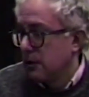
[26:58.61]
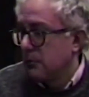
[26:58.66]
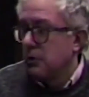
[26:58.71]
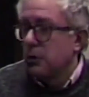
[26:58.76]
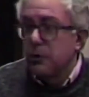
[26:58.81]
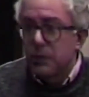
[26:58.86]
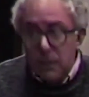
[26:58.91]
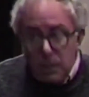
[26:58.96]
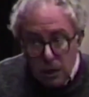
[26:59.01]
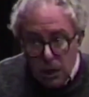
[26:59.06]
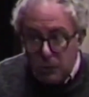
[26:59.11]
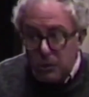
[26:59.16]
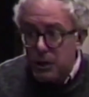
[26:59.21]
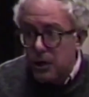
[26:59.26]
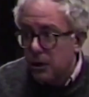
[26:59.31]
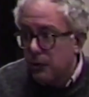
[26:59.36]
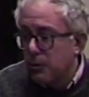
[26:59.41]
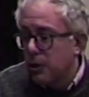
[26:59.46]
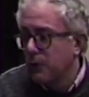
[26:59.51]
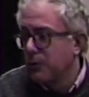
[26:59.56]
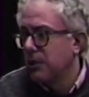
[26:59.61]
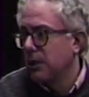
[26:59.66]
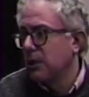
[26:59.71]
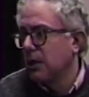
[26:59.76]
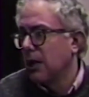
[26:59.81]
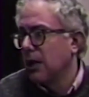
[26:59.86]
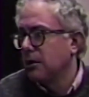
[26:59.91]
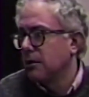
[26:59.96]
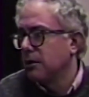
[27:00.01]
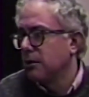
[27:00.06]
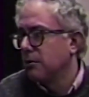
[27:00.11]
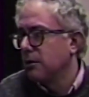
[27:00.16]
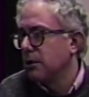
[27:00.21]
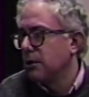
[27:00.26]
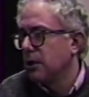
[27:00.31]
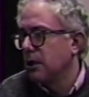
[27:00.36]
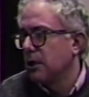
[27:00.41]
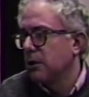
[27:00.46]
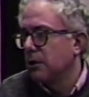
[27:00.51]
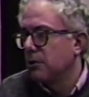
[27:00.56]
Well, we said, no, we need a permanent tax increase
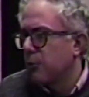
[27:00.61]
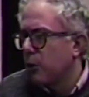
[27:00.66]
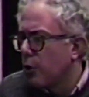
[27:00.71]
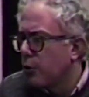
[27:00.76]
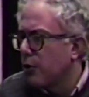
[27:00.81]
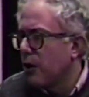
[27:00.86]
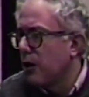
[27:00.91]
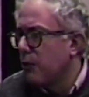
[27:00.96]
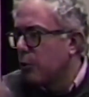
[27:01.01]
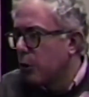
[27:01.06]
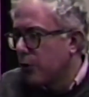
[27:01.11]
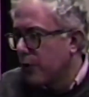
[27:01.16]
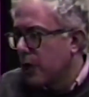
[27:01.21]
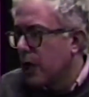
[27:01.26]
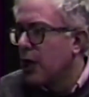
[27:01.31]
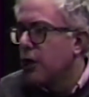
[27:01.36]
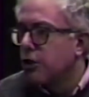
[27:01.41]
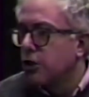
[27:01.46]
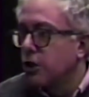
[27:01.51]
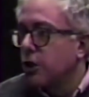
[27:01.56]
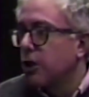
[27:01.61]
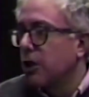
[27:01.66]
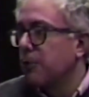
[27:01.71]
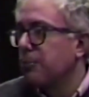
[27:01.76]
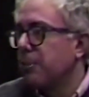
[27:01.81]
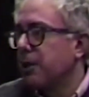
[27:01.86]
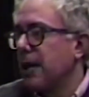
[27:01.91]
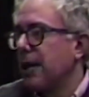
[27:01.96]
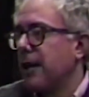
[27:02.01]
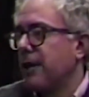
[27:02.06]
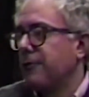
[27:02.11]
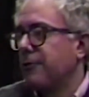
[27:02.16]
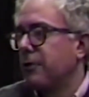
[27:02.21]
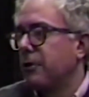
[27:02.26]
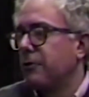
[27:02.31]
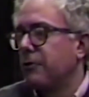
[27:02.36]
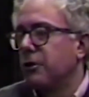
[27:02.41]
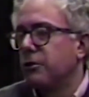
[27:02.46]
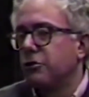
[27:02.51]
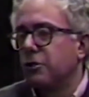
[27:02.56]
to get the program moving so you can plan for
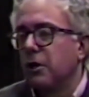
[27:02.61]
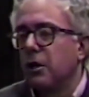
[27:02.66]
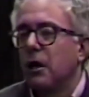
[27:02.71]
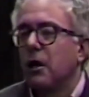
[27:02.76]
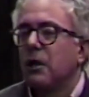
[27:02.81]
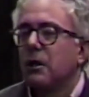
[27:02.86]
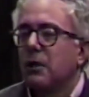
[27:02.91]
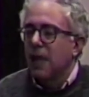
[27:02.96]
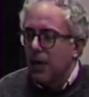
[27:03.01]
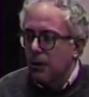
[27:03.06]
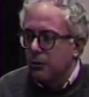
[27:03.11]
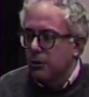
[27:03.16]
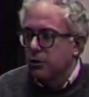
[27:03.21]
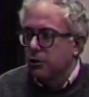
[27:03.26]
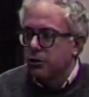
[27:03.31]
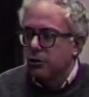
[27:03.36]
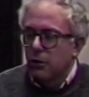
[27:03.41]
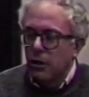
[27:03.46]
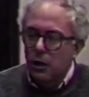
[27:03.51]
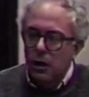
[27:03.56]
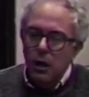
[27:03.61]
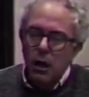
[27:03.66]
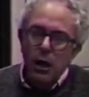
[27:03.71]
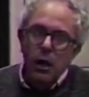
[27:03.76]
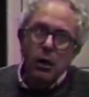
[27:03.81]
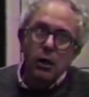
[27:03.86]
the future. That was a struggle.